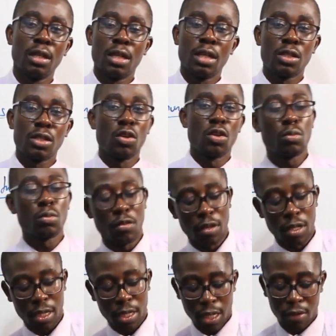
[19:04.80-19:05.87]
It's going to be
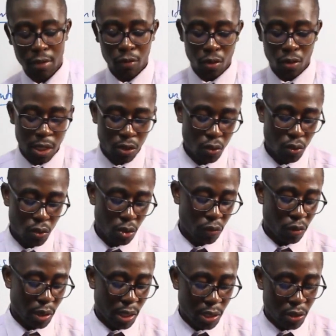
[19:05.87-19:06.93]
very hard for us to do it,
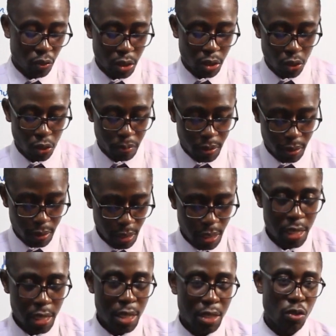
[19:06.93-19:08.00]
for us to adopt.
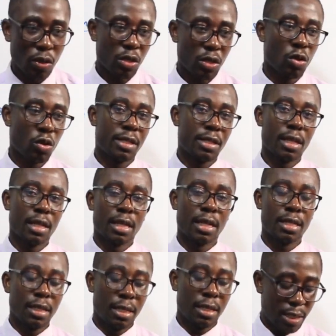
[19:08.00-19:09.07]
So that's why we are saying that
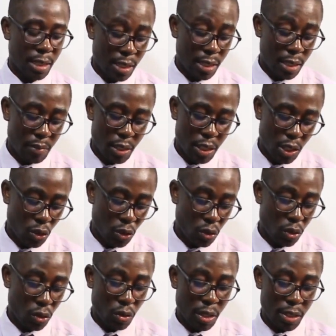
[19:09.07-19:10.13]
it is a limitation.
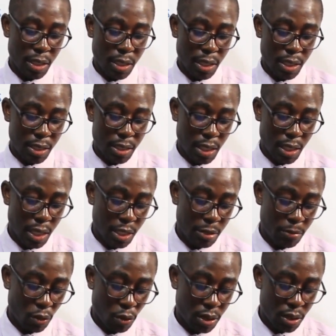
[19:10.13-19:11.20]
So we are saying that at this
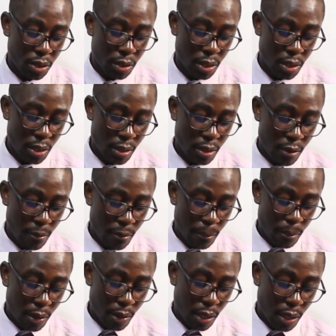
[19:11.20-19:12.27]
point,
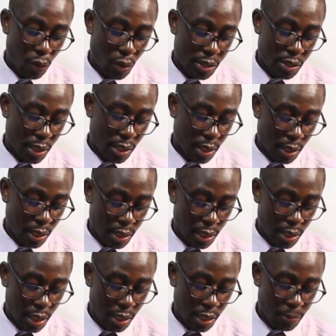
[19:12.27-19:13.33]

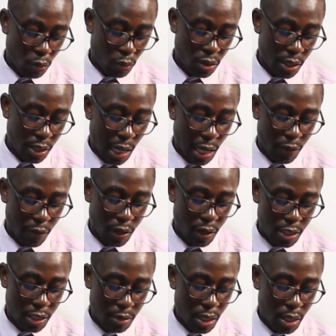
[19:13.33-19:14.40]
they lack
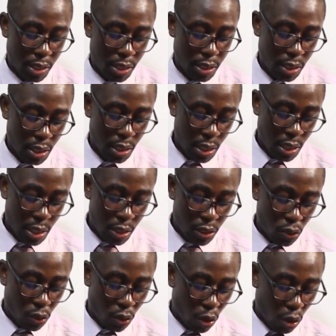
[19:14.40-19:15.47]
flexibility to
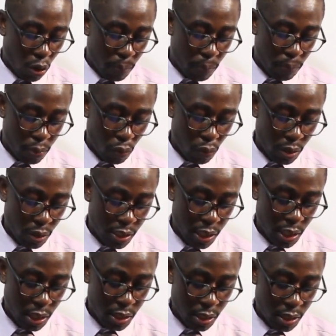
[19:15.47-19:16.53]
cope with
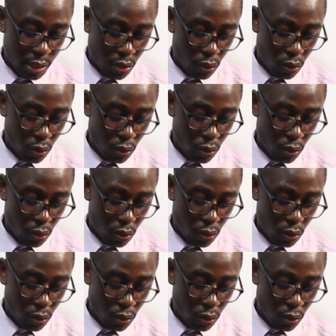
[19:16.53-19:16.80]
changes,